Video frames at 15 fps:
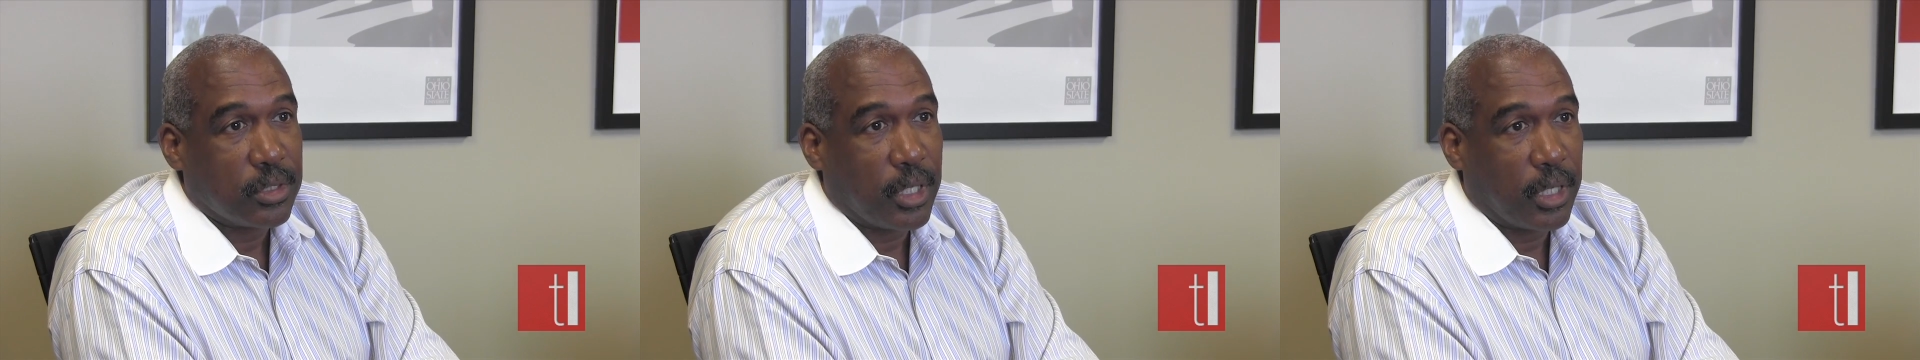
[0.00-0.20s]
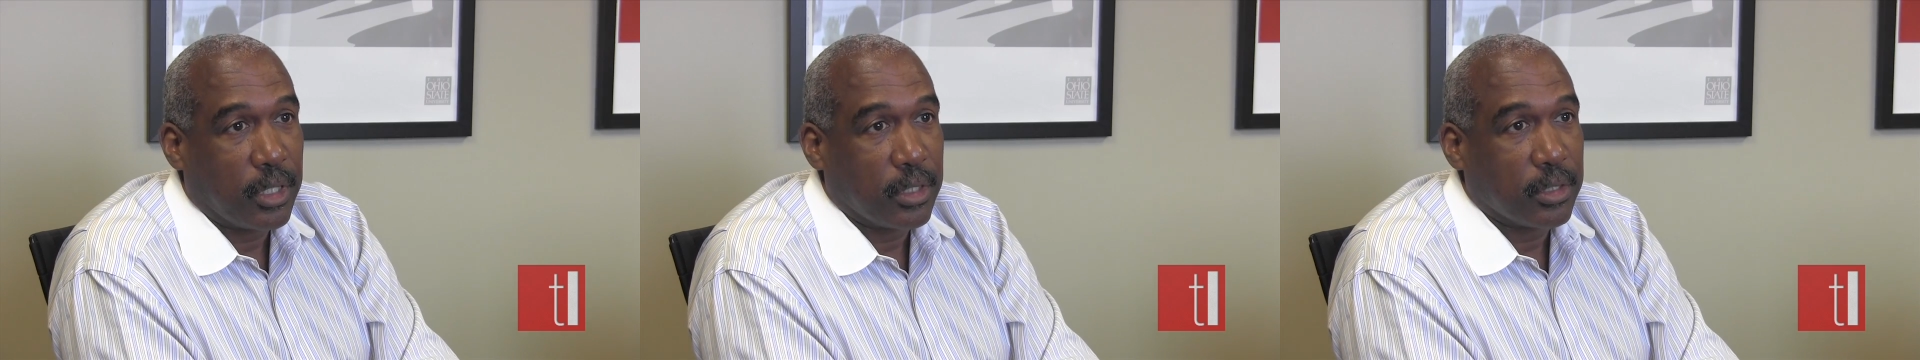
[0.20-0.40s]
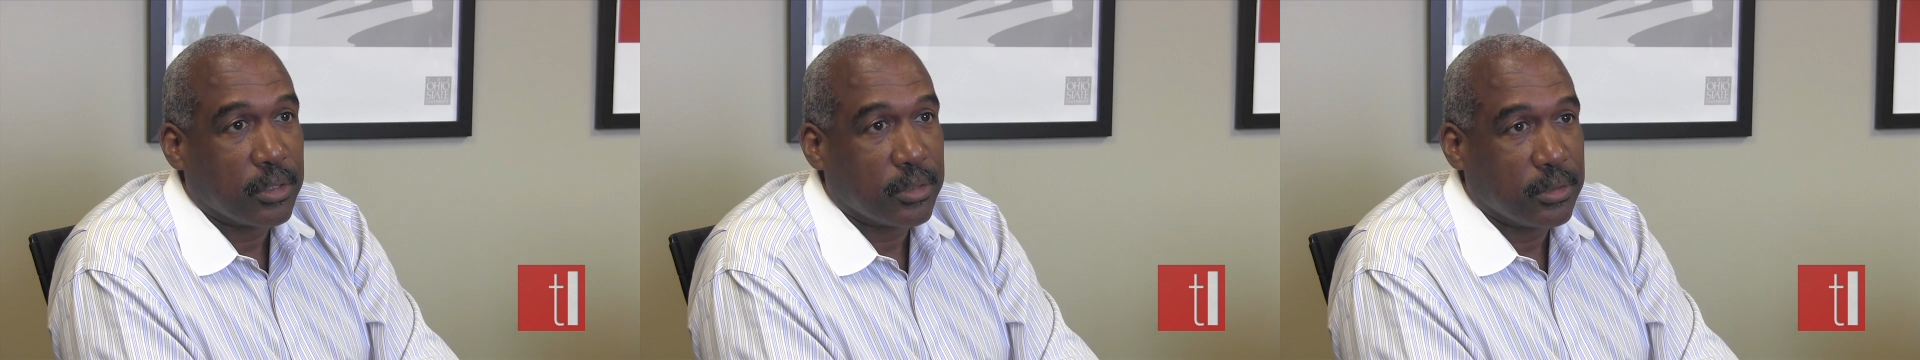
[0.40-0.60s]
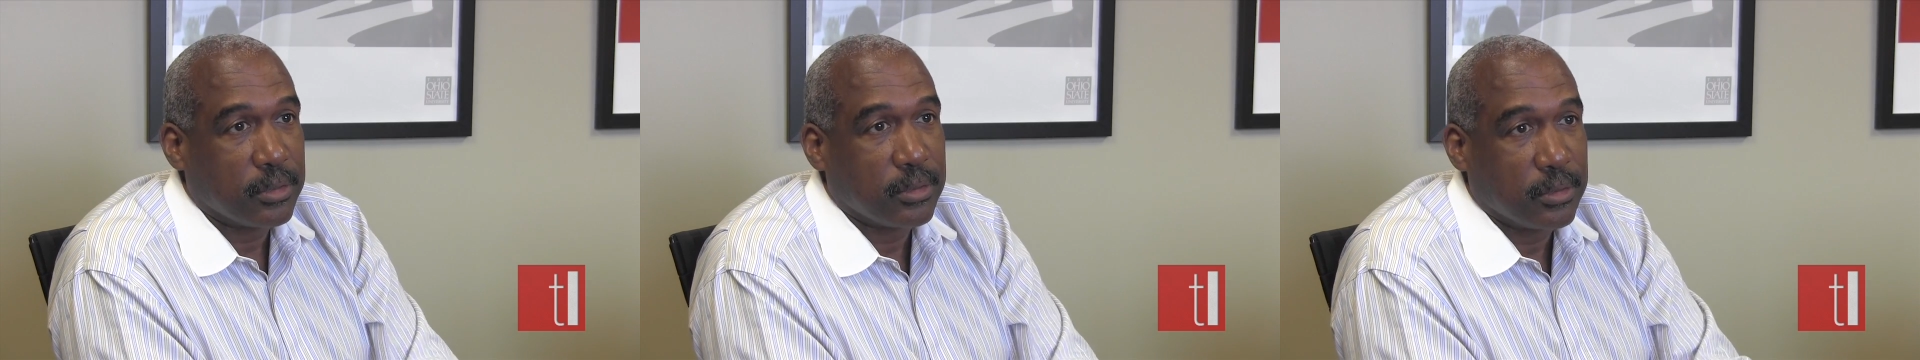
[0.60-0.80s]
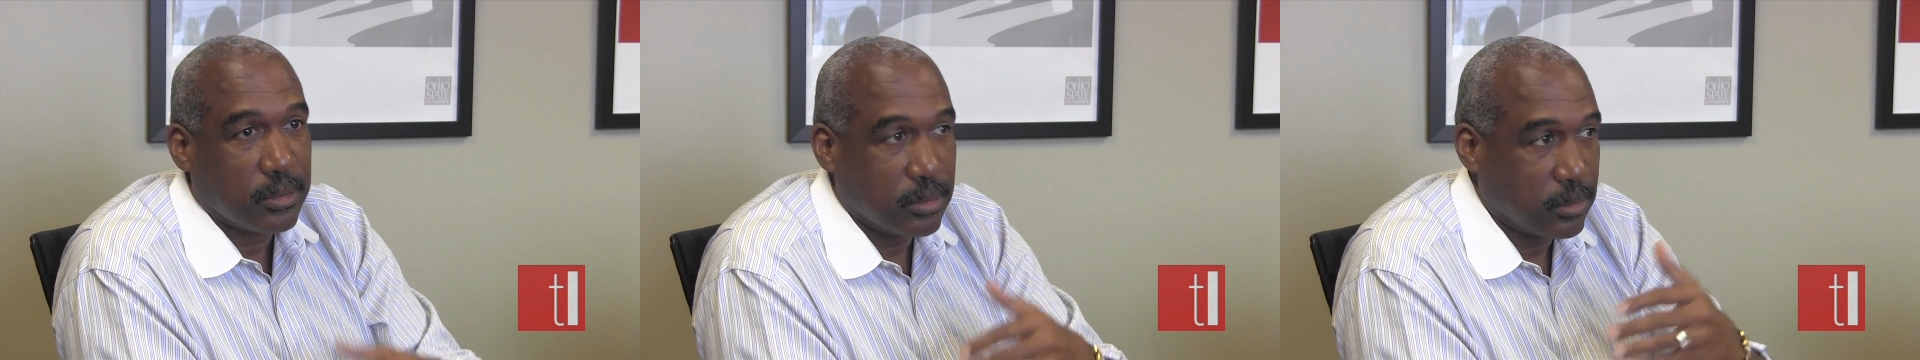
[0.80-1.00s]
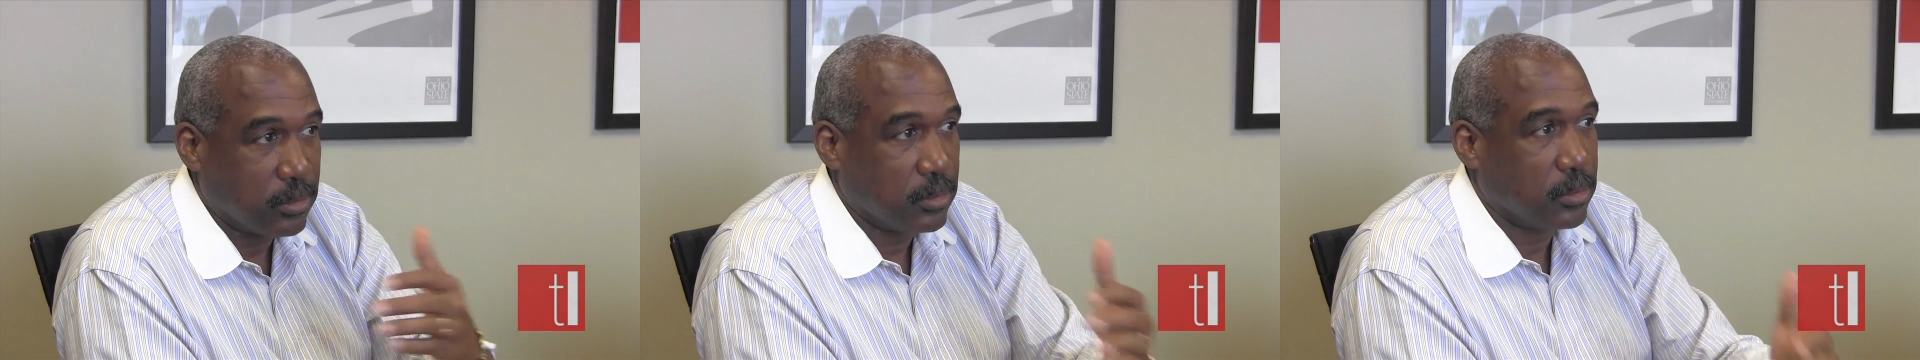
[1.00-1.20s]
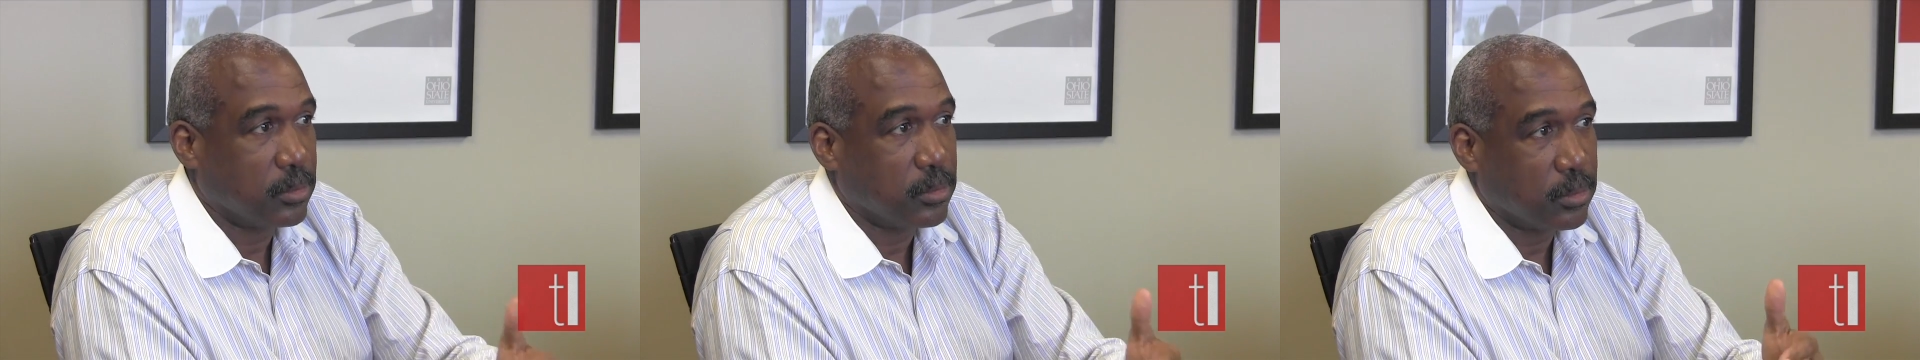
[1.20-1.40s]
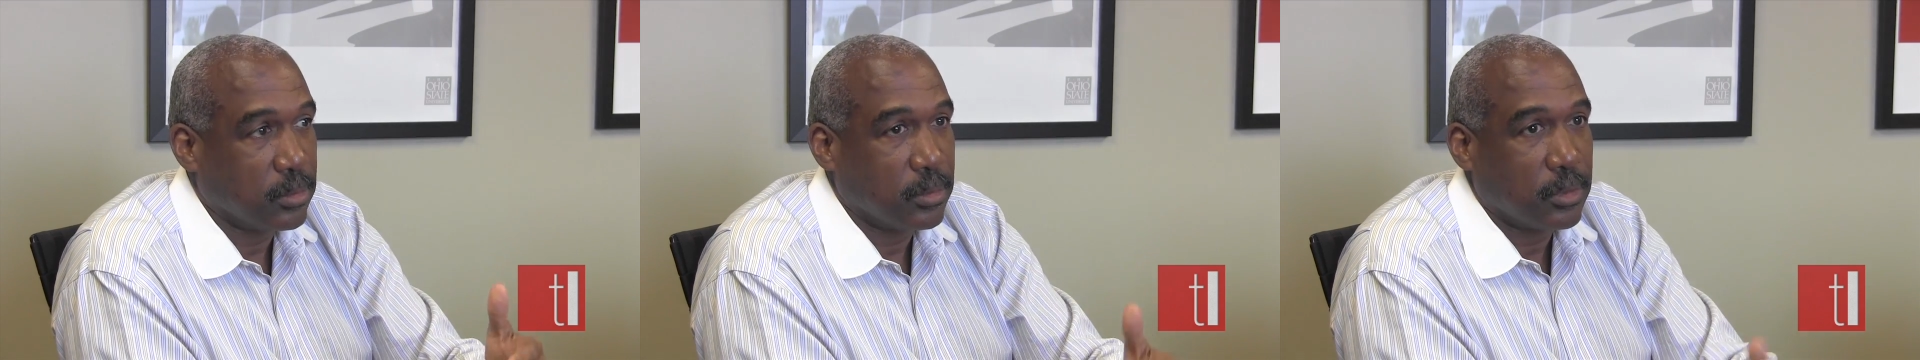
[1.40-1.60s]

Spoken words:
kind